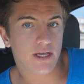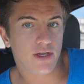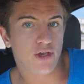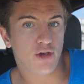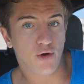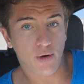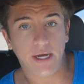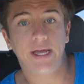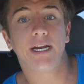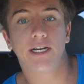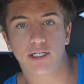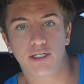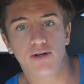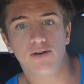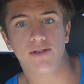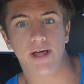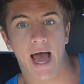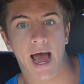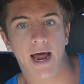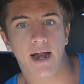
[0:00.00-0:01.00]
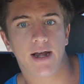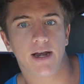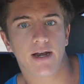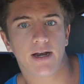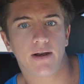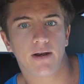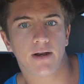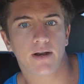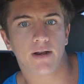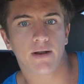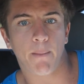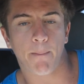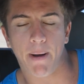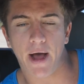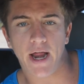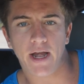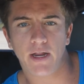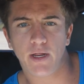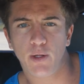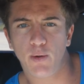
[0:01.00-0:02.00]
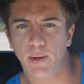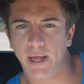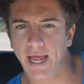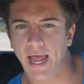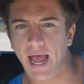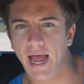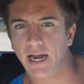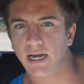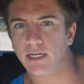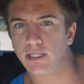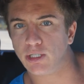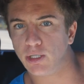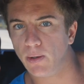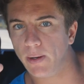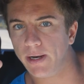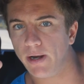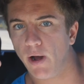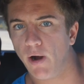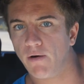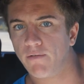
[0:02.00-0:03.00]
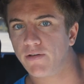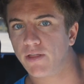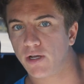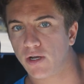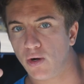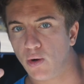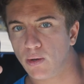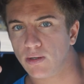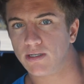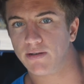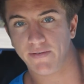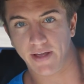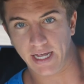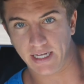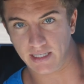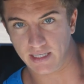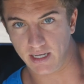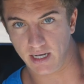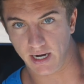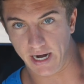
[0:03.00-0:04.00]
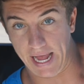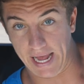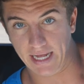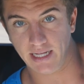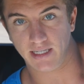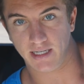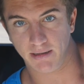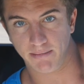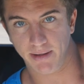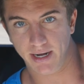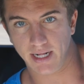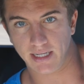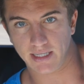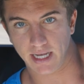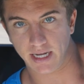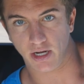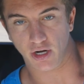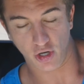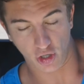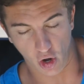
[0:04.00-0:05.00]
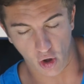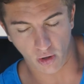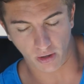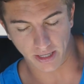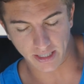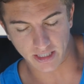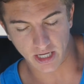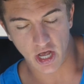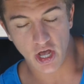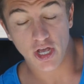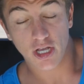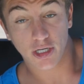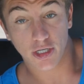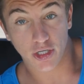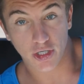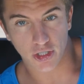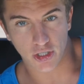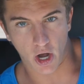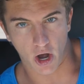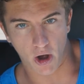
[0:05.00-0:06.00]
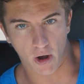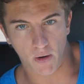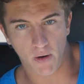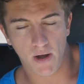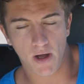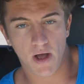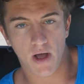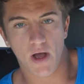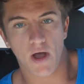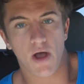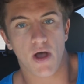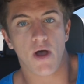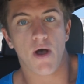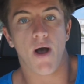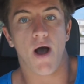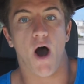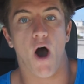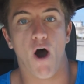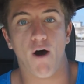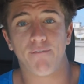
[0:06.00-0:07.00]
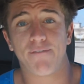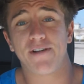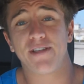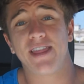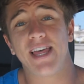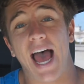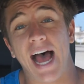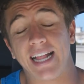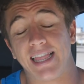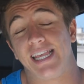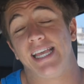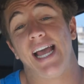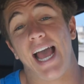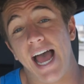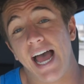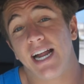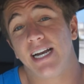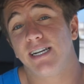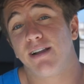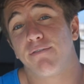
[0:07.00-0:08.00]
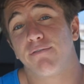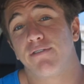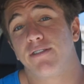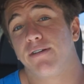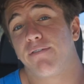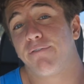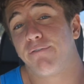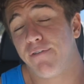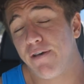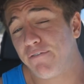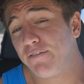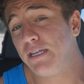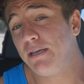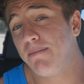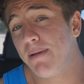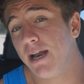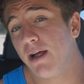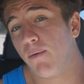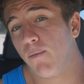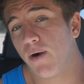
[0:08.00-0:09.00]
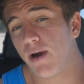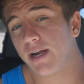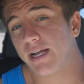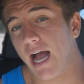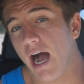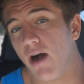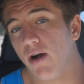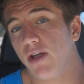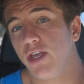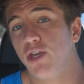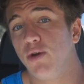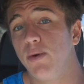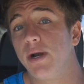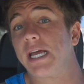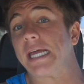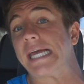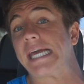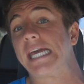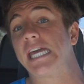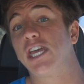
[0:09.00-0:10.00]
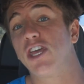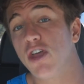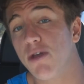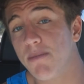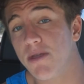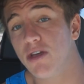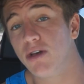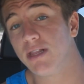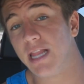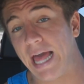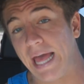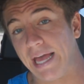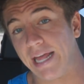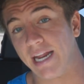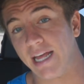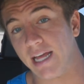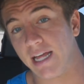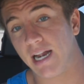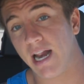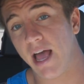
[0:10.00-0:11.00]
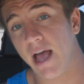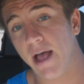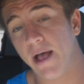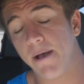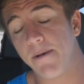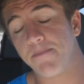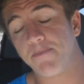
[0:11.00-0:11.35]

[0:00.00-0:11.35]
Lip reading: you can do that, but you can't do it over the course of 18 minutes like your goal is. So, at the end of the 50-minute workout, you would have accumulated